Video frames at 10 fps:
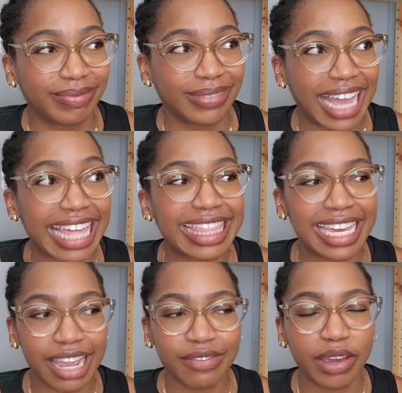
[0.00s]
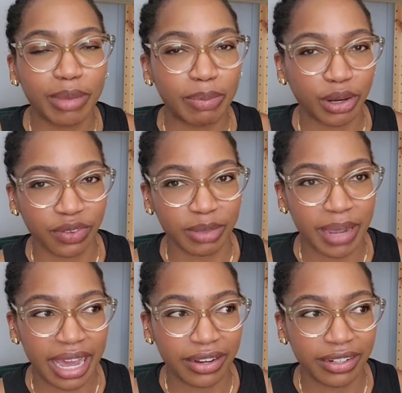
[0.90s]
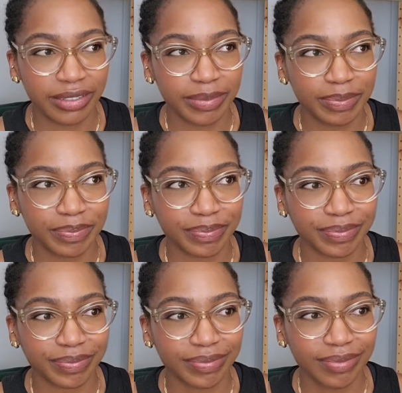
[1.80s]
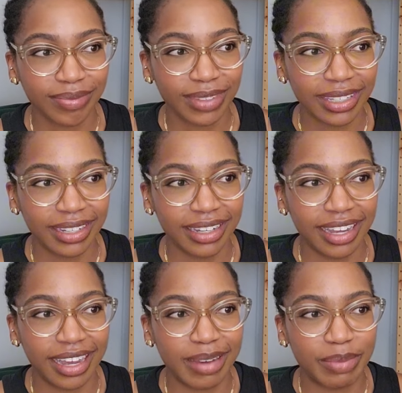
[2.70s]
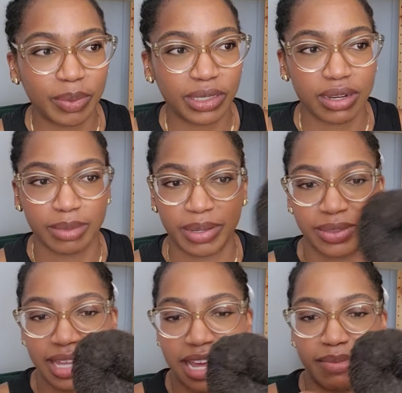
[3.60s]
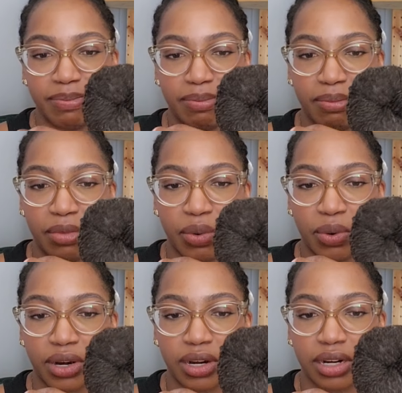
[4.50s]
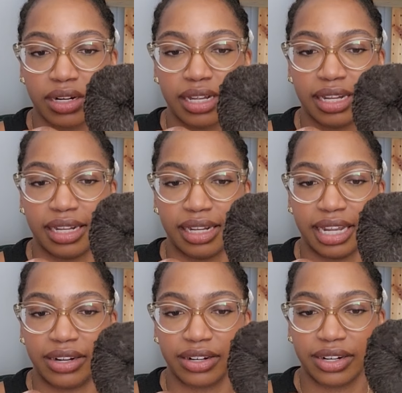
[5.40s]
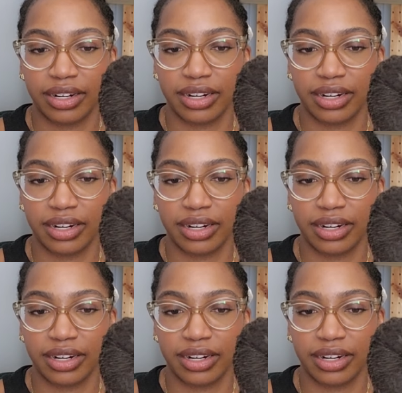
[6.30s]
I think I found my perfect pattern, but we'll talk about that more later.